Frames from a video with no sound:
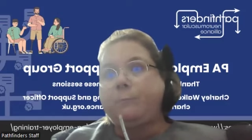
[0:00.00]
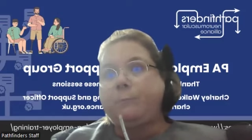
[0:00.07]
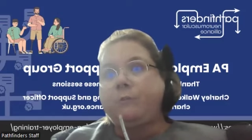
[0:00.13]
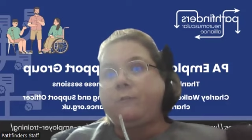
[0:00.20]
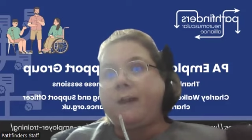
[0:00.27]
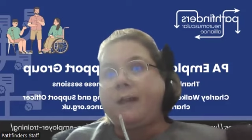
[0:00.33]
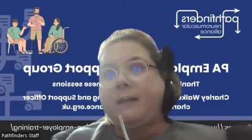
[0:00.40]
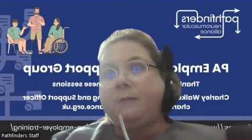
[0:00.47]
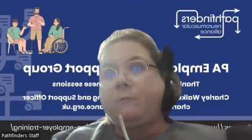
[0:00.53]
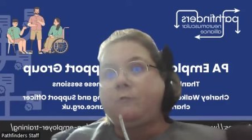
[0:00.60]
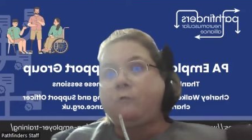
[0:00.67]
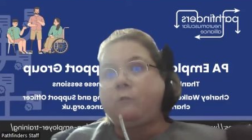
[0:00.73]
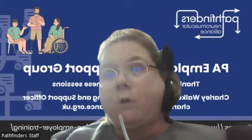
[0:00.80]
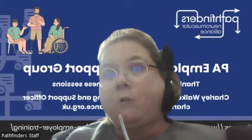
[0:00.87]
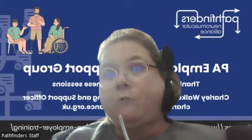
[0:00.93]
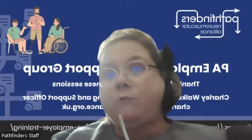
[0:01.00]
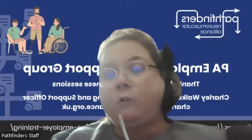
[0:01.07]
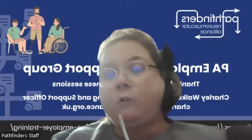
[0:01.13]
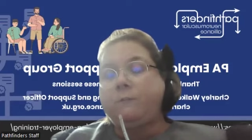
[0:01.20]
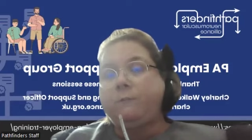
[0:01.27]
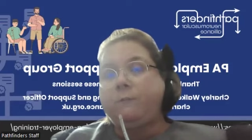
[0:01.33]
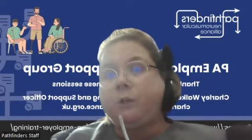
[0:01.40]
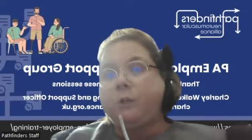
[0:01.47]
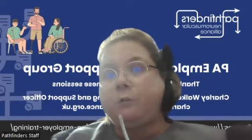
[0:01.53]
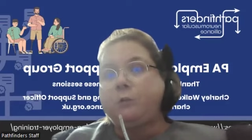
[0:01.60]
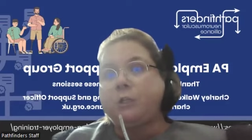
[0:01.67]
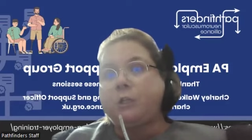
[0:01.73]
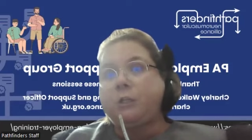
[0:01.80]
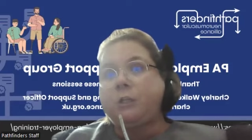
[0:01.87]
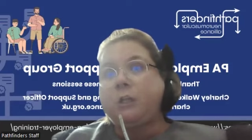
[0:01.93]
prevent role
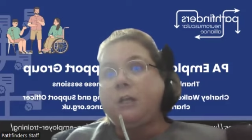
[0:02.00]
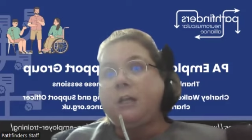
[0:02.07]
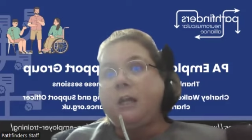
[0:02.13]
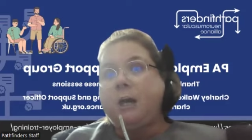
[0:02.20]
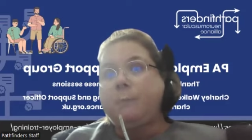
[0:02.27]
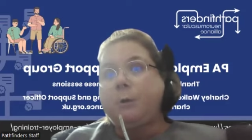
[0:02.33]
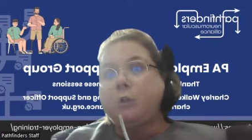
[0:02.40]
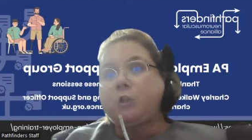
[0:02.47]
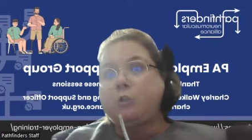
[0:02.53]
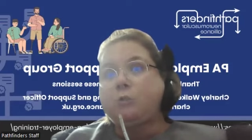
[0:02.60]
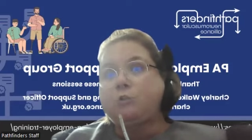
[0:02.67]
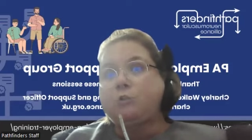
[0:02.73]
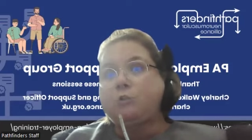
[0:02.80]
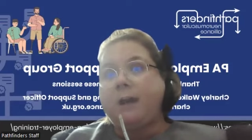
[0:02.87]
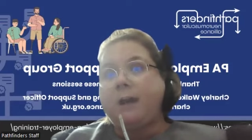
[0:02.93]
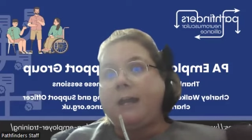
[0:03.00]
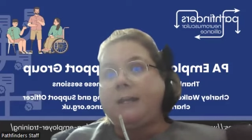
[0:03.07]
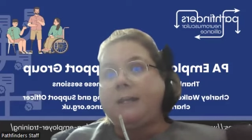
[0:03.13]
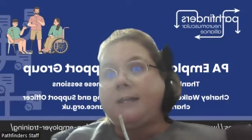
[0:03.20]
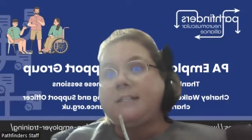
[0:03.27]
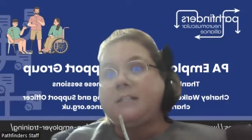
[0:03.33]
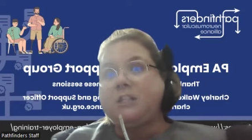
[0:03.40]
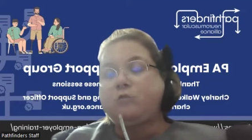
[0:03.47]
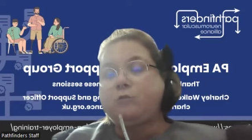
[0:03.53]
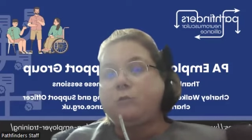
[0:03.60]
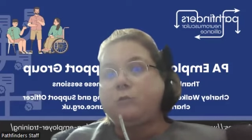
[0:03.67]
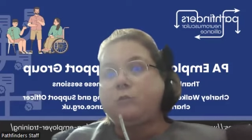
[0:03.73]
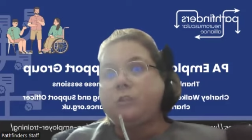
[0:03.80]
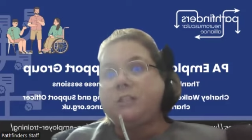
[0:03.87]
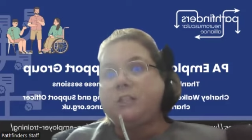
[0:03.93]
confusion, emotional strain,
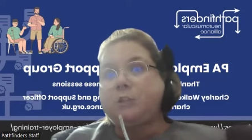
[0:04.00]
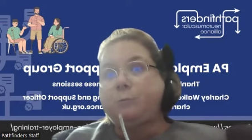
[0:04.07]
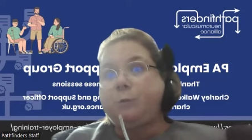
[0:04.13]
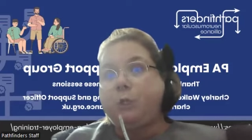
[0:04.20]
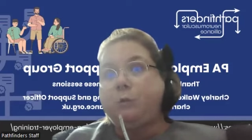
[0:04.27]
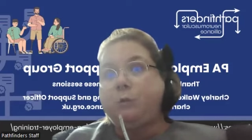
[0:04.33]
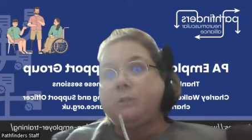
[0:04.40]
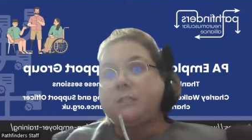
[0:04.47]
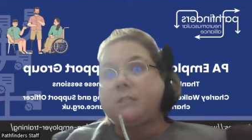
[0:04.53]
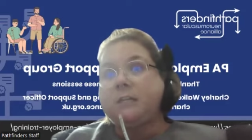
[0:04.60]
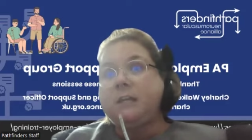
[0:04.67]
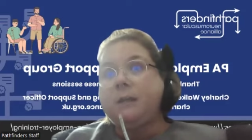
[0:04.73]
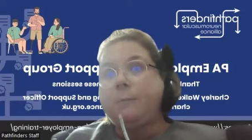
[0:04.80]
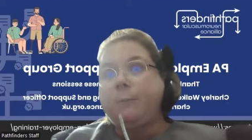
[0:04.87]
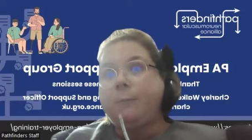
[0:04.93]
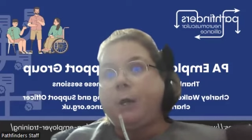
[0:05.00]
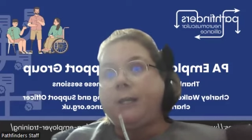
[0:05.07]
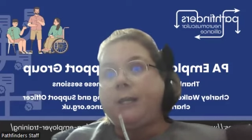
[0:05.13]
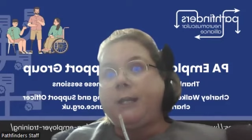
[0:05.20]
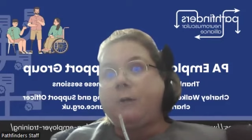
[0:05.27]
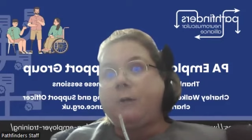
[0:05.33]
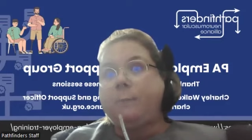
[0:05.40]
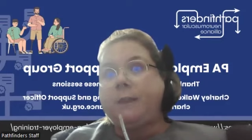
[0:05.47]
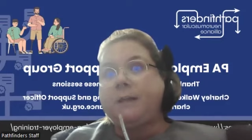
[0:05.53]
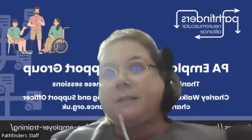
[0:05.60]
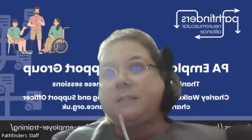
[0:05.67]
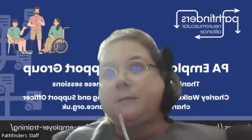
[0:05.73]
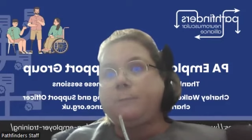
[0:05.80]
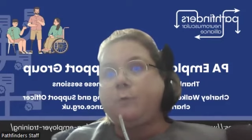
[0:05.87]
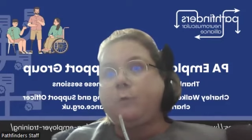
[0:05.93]
disputes, burnout. A
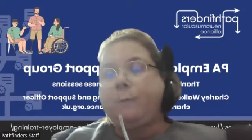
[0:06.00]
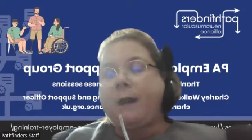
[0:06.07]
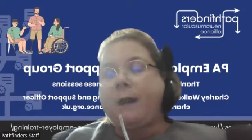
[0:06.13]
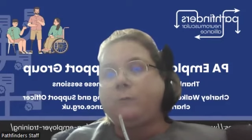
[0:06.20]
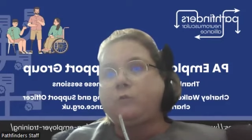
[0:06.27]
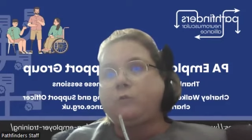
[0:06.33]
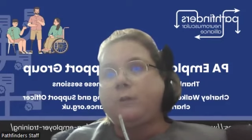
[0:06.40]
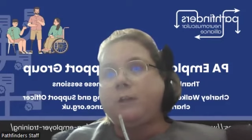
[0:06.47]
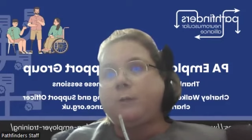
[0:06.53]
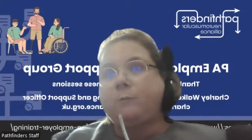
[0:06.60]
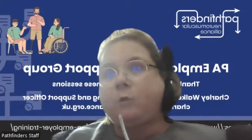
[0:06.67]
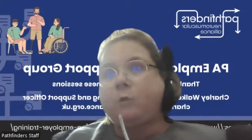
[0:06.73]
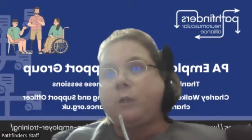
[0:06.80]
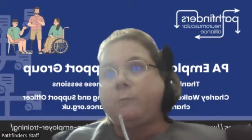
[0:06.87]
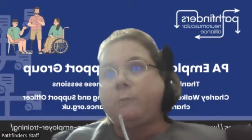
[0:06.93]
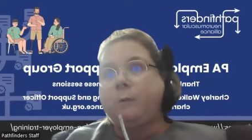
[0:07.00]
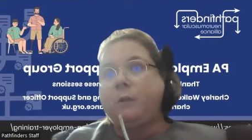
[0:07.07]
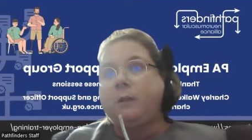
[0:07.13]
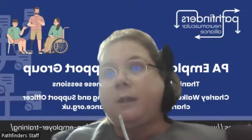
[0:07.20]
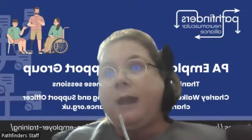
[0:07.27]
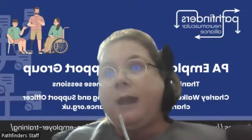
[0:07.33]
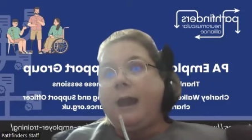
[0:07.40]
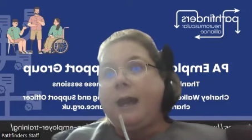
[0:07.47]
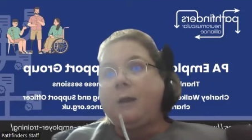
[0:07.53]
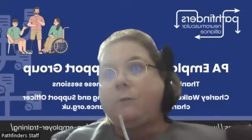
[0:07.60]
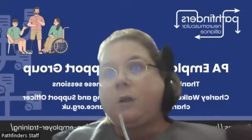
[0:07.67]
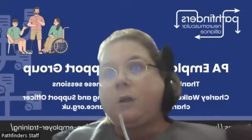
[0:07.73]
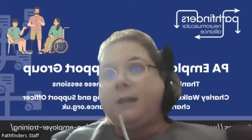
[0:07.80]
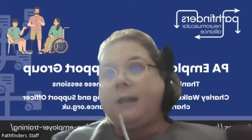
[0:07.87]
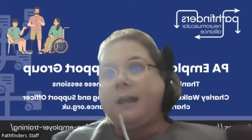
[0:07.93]
simple boundaries document
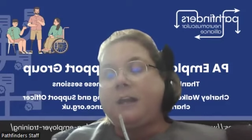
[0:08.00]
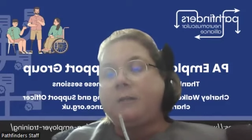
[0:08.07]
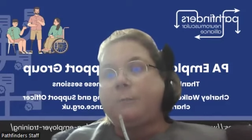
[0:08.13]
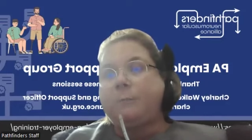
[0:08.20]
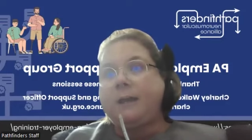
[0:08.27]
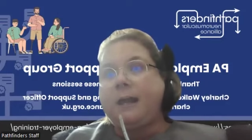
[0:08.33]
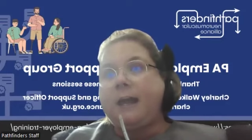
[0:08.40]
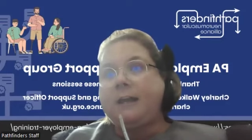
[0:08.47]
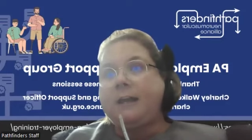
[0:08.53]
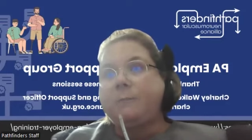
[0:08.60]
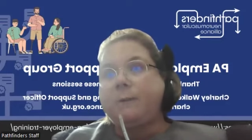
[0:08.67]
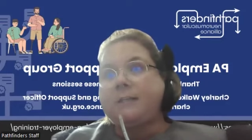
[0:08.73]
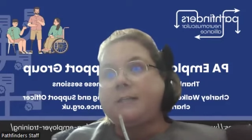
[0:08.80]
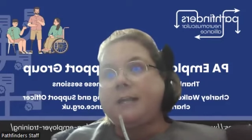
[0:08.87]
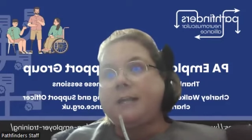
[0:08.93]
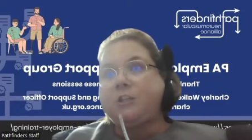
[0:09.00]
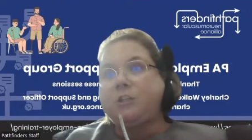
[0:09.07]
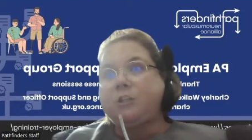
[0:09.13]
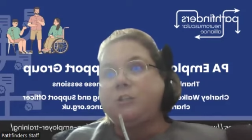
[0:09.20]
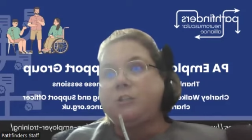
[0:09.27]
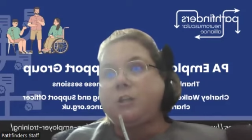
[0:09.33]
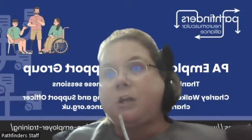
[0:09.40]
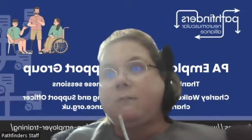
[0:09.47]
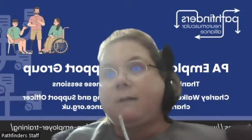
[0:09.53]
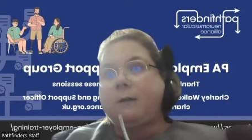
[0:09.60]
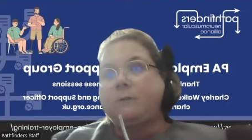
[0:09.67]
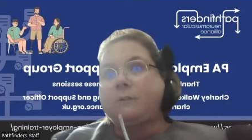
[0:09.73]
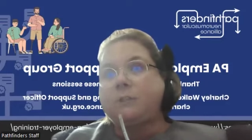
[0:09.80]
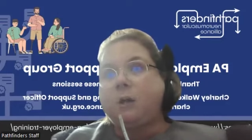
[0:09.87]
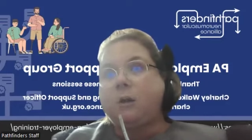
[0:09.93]
outlining expectations
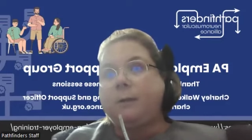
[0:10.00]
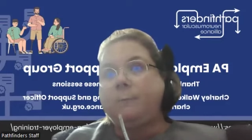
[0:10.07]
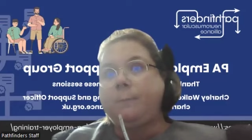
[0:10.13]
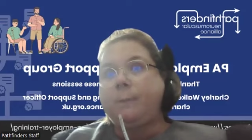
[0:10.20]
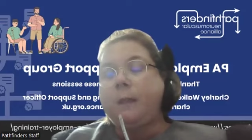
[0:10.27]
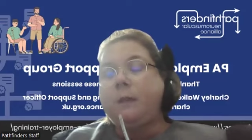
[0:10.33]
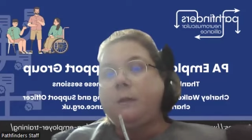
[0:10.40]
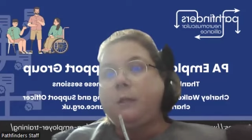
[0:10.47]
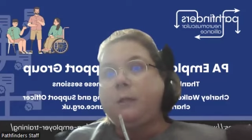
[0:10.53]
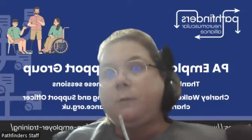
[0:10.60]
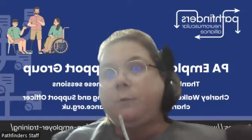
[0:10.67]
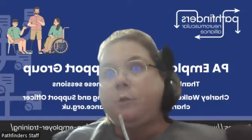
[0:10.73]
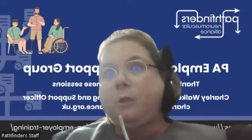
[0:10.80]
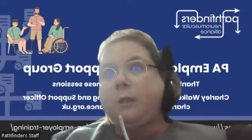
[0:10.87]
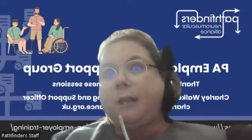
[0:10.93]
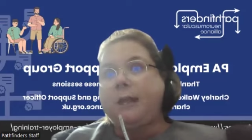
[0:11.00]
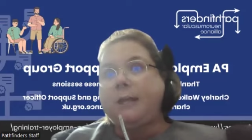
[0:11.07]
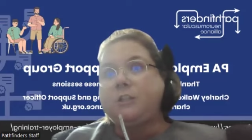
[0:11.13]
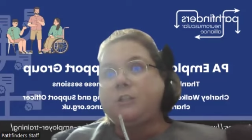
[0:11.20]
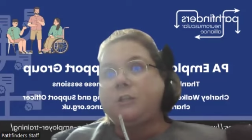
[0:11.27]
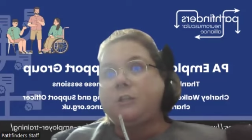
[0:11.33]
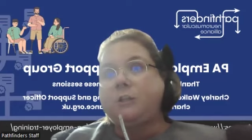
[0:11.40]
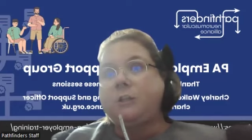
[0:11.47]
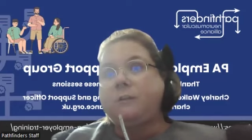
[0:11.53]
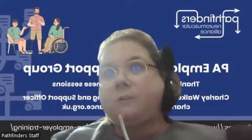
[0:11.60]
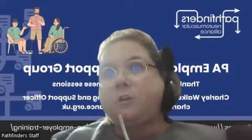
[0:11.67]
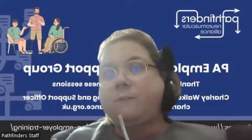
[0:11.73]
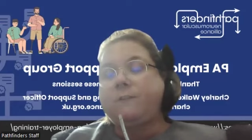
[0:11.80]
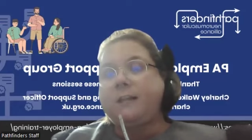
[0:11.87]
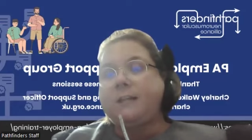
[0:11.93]
around time, communication,
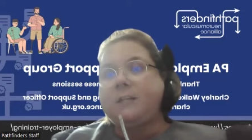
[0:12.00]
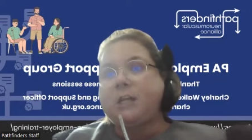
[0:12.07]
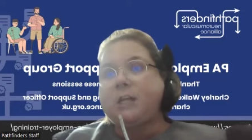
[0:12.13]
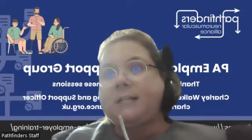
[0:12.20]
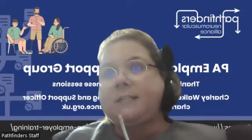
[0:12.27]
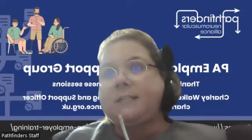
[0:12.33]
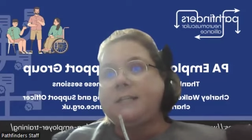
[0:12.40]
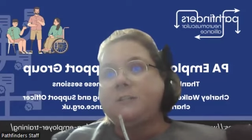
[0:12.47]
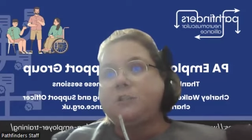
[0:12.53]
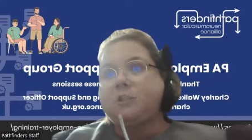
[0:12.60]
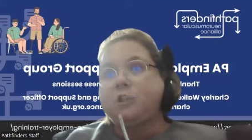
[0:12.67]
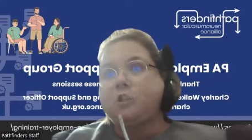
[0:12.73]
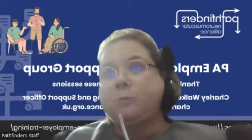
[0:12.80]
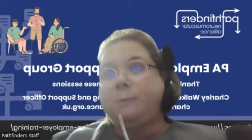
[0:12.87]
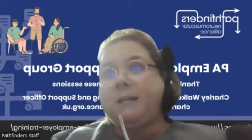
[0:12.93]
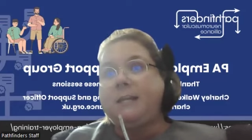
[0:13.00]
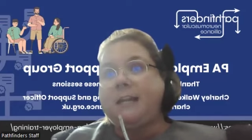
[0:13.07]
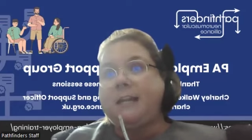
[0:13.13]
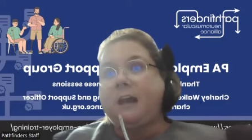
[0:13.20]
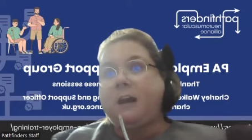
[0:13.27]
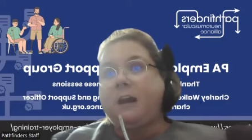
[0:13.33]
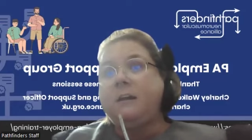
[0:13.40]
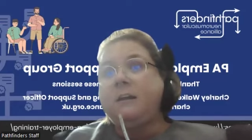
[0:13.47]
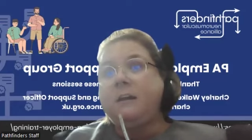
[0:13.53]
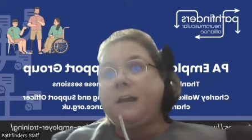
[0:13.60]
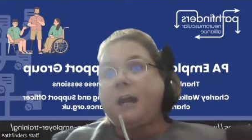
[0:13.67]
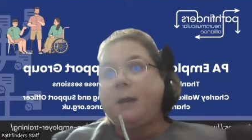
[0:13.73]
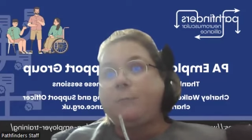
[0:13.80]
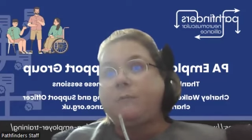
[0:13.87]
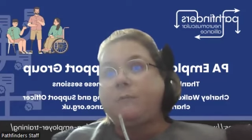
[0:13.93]
confidentiality, and social media can